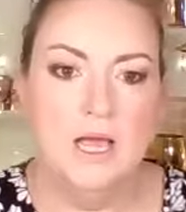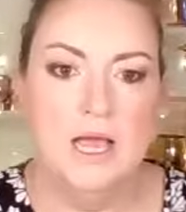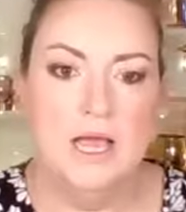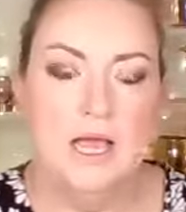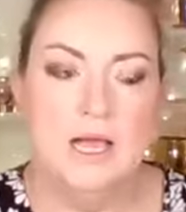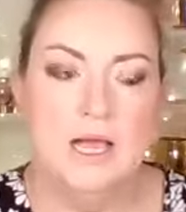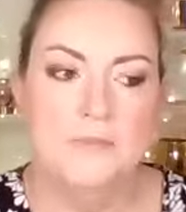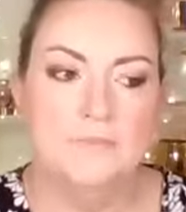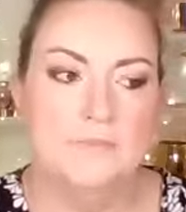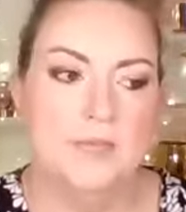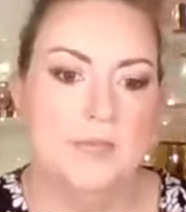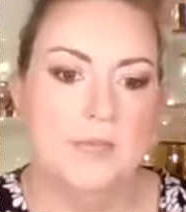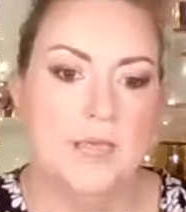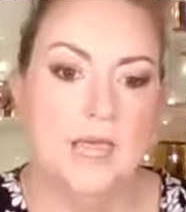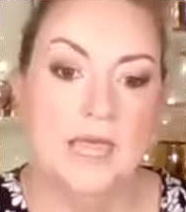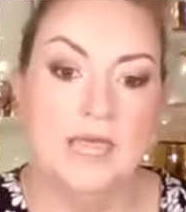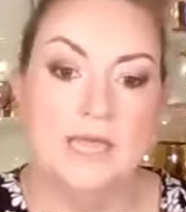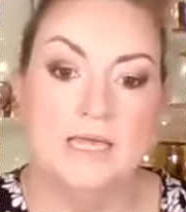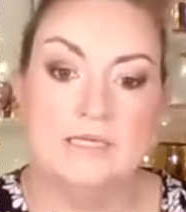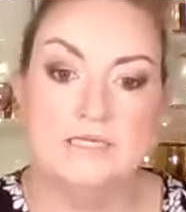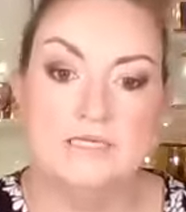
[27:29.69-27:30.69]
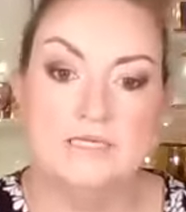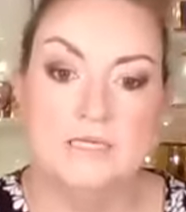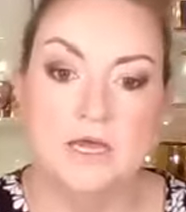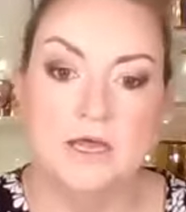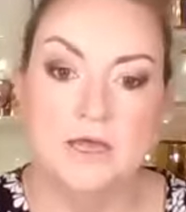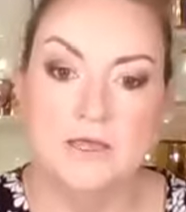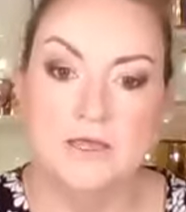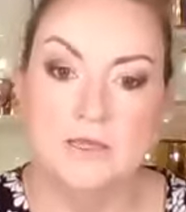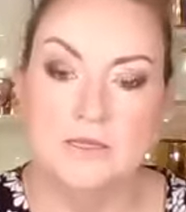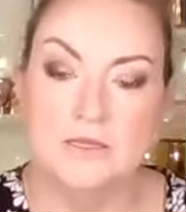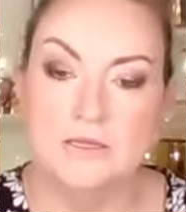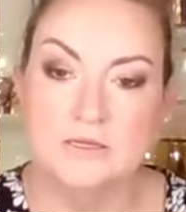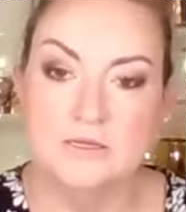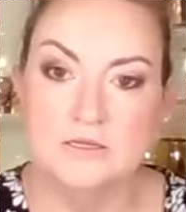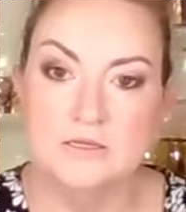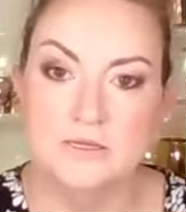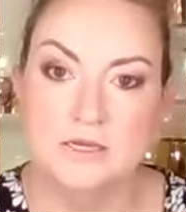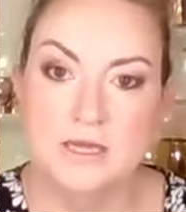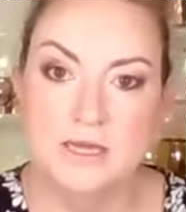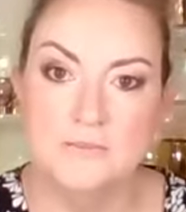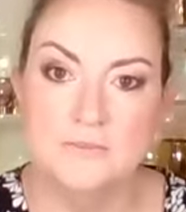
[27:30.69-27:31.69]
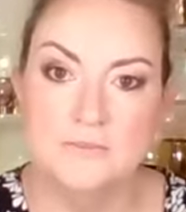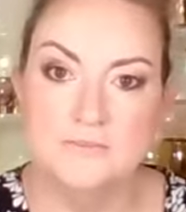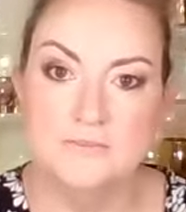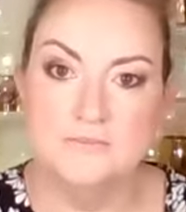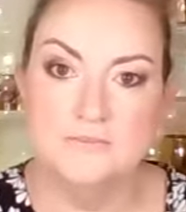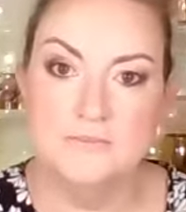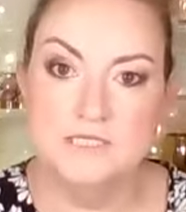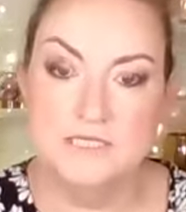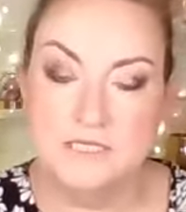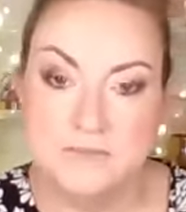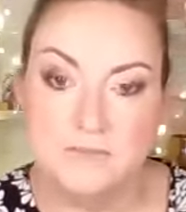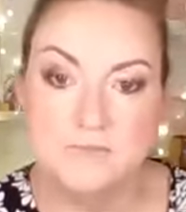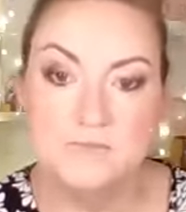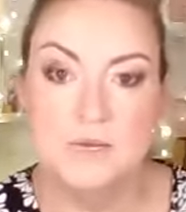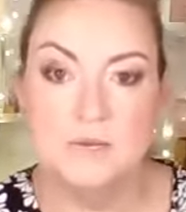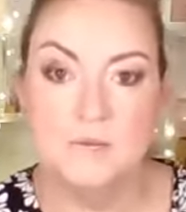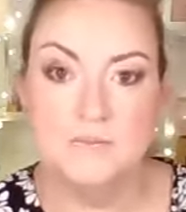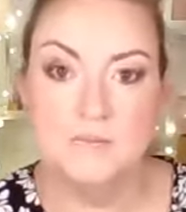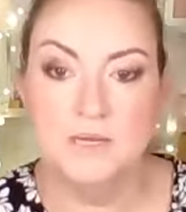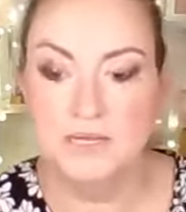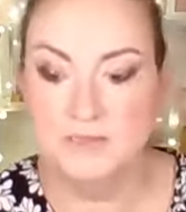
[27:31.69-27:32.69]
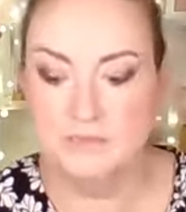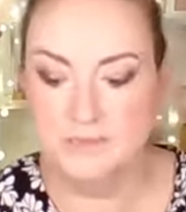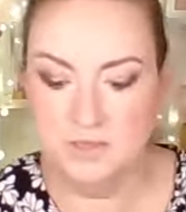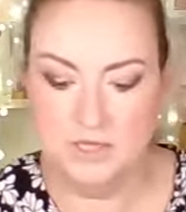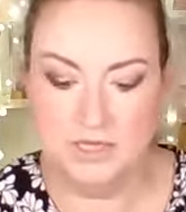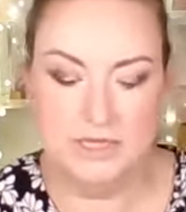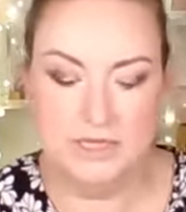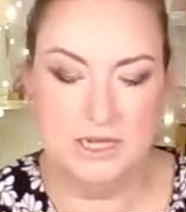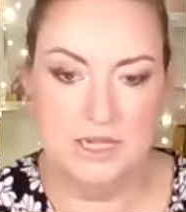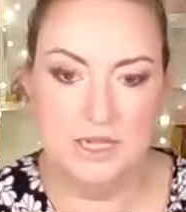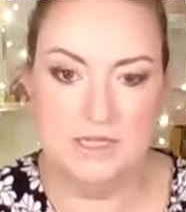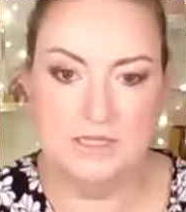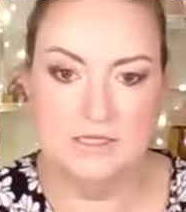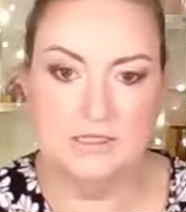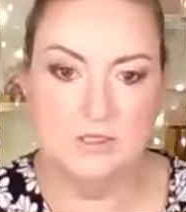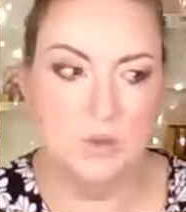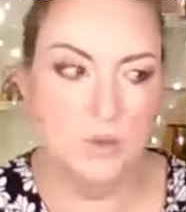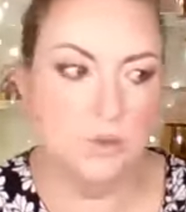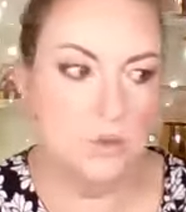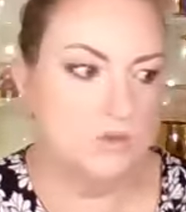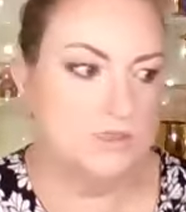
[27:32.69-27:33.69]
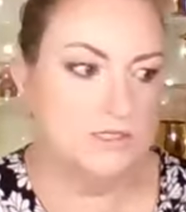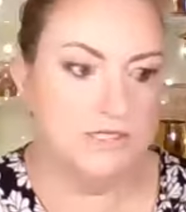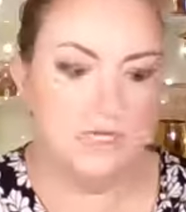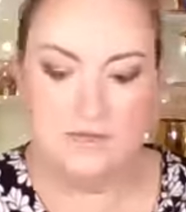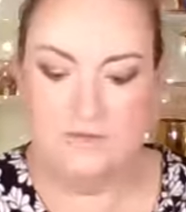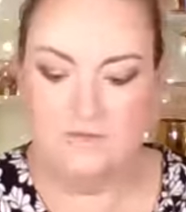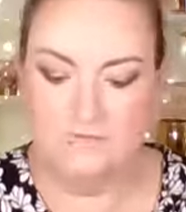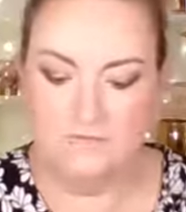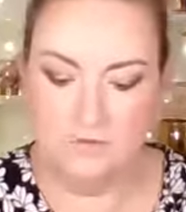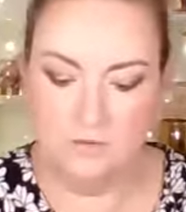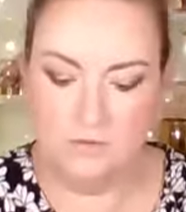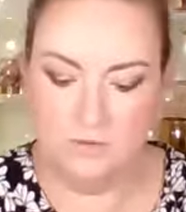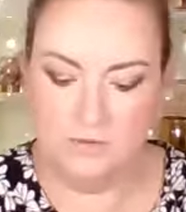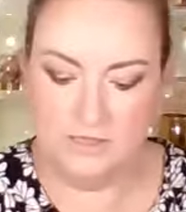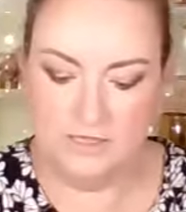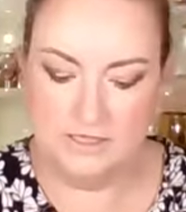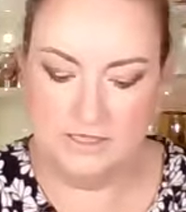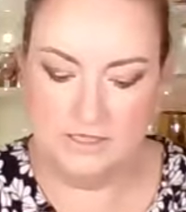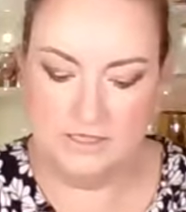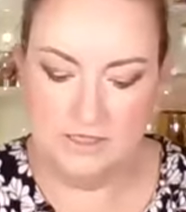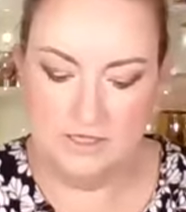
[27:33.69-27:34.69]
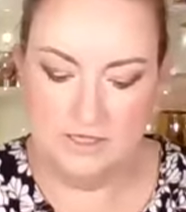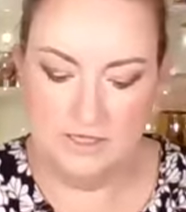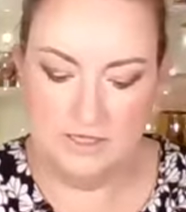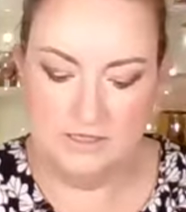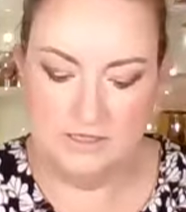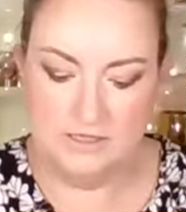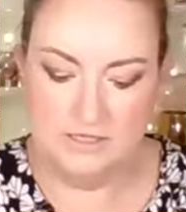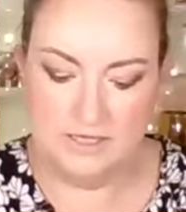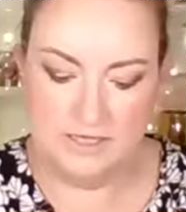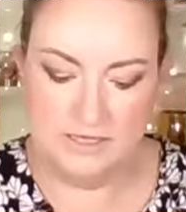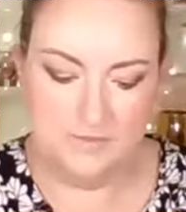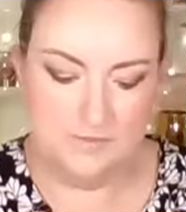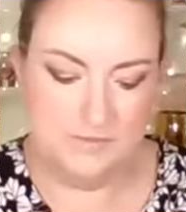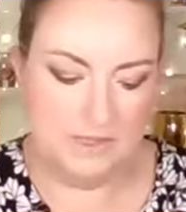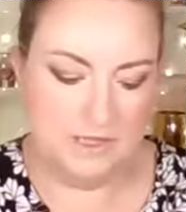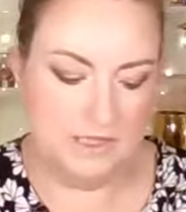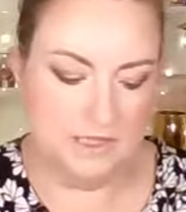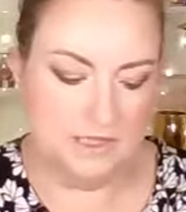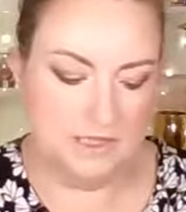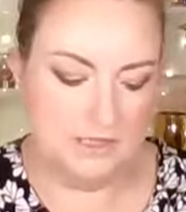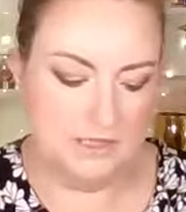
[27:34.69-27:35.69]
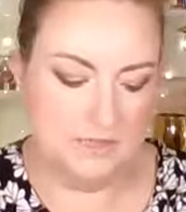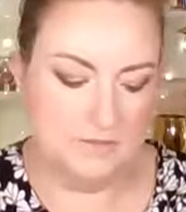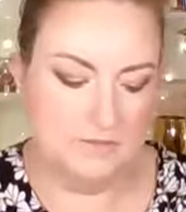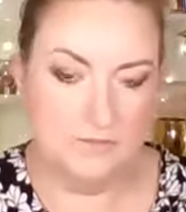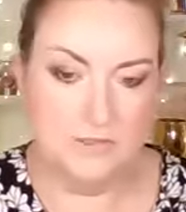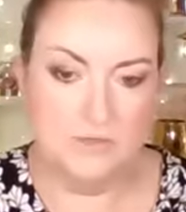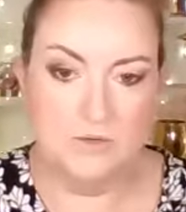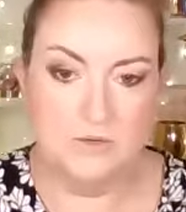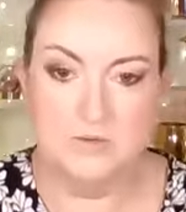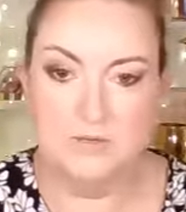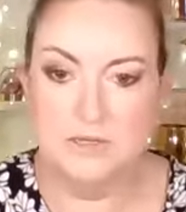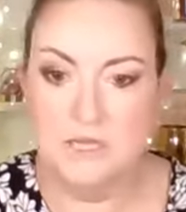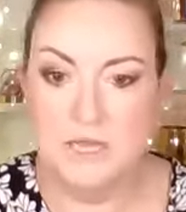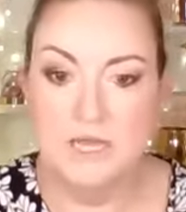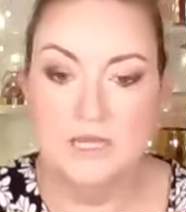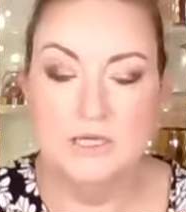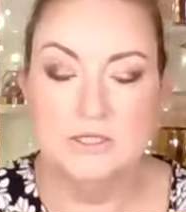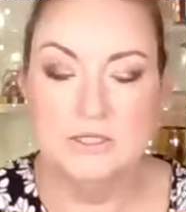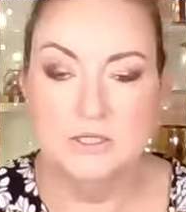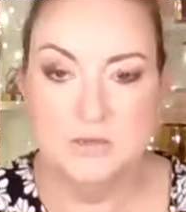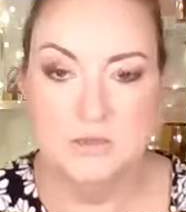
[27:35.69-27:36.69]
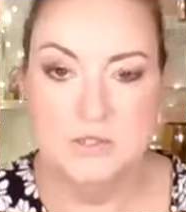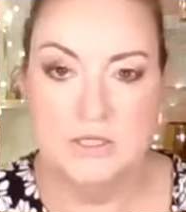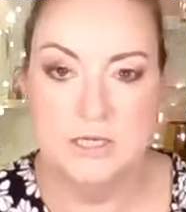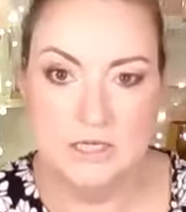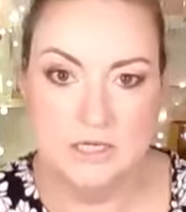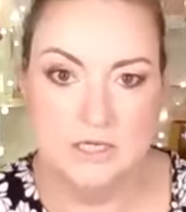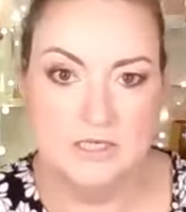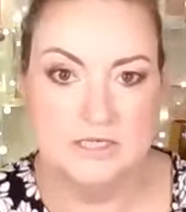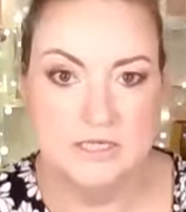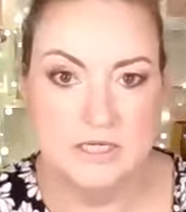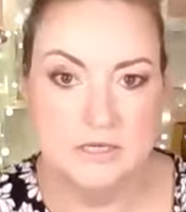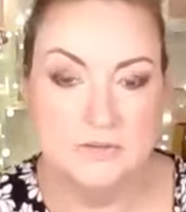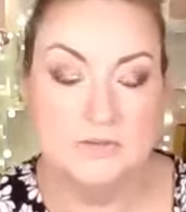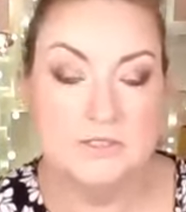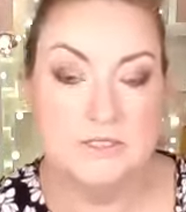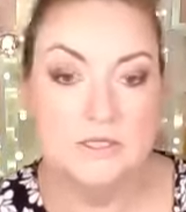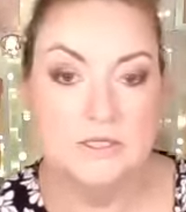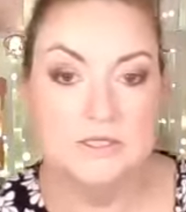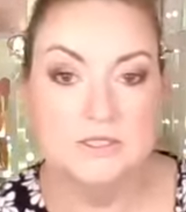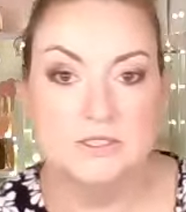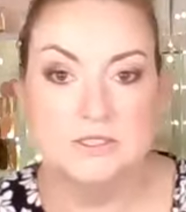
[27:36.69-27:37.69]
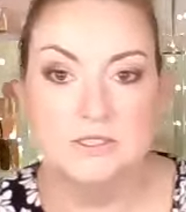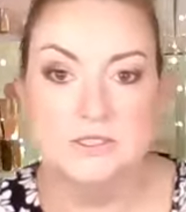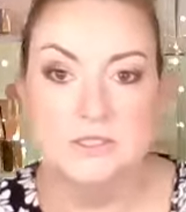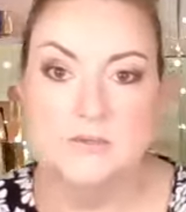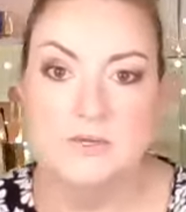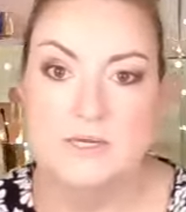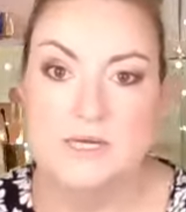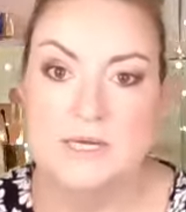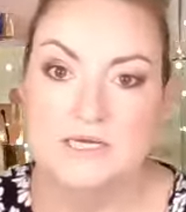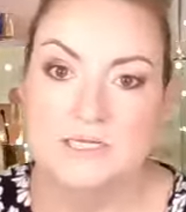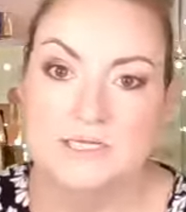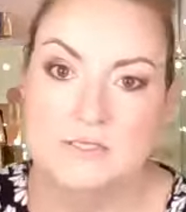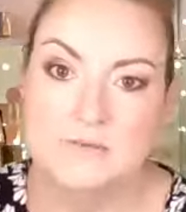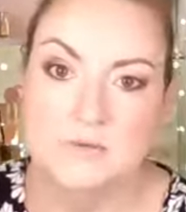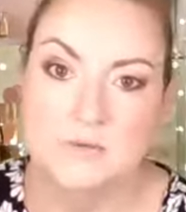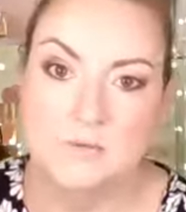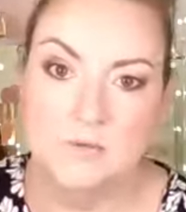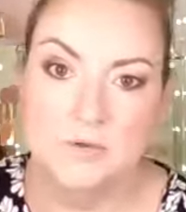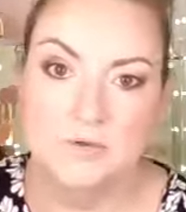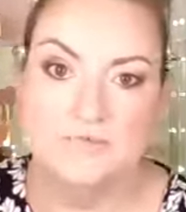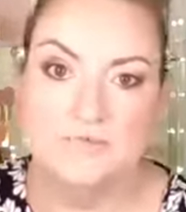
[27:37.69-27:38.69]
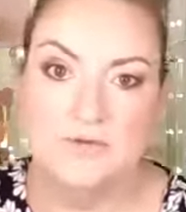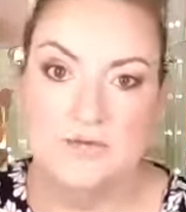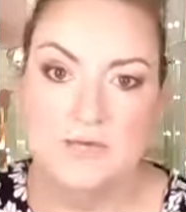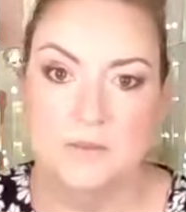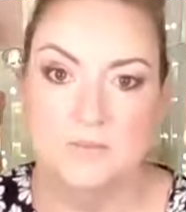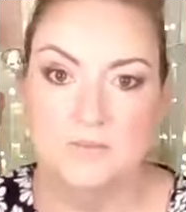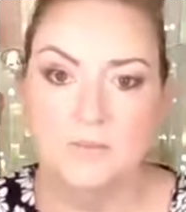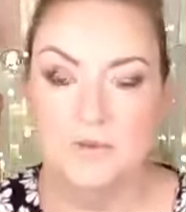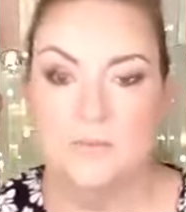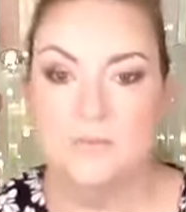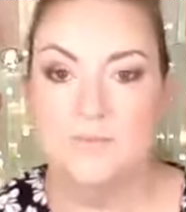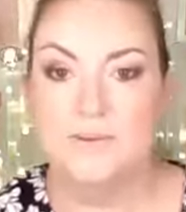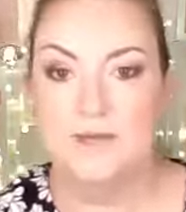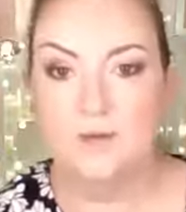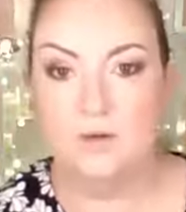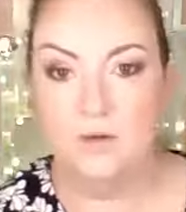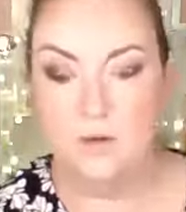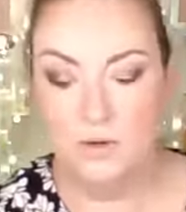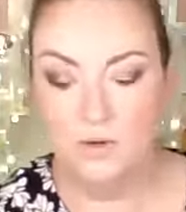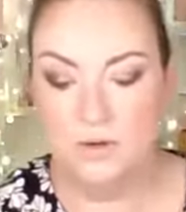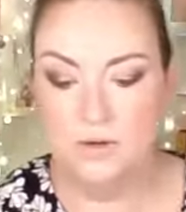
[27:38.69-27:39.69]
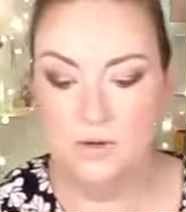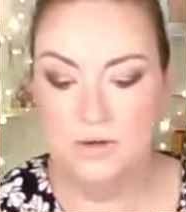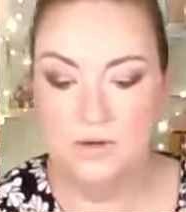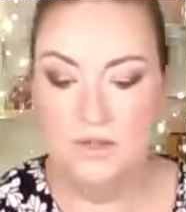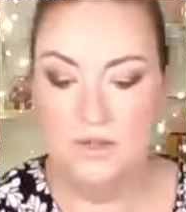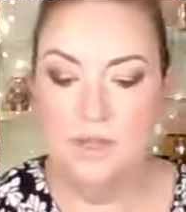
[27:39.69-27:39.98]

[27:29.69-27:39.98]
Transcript: And I didn't bring my lip liner, and all day it felt weird that I ended up going and doing like I said I was going to do, and actually remove it and put it back on.